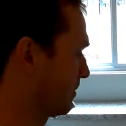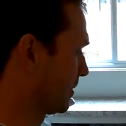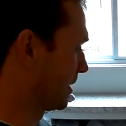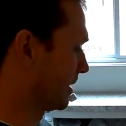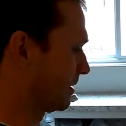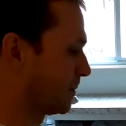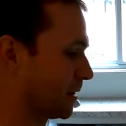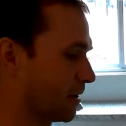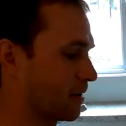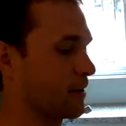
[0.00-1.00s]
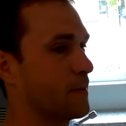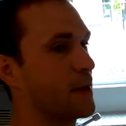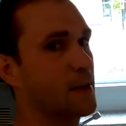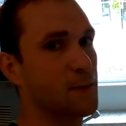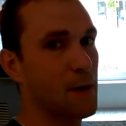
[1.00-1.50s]
But it'd be harder to
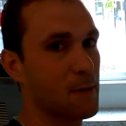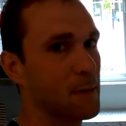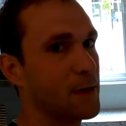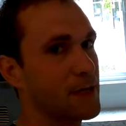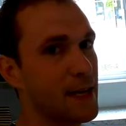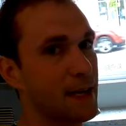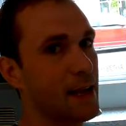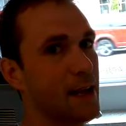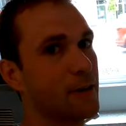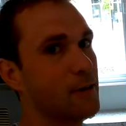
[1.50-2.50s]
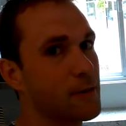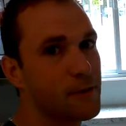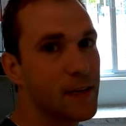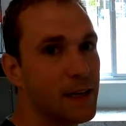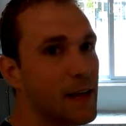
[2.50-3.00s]
mix probably a 10-gallon or
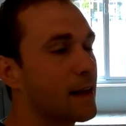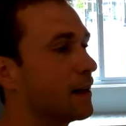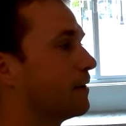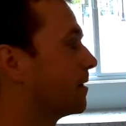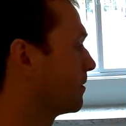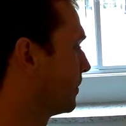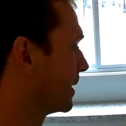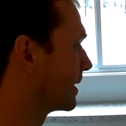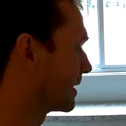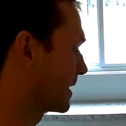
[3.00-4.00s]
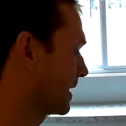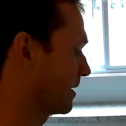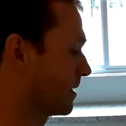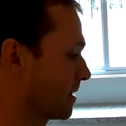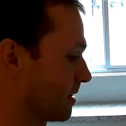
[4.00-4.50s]
15-gallon big
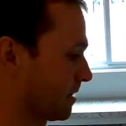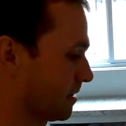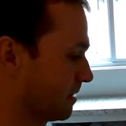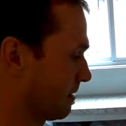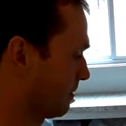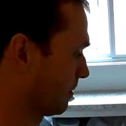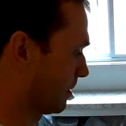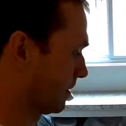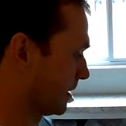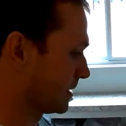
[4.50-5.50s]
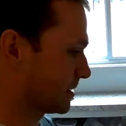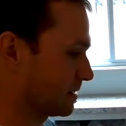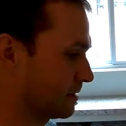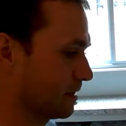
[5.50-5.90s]
container, where this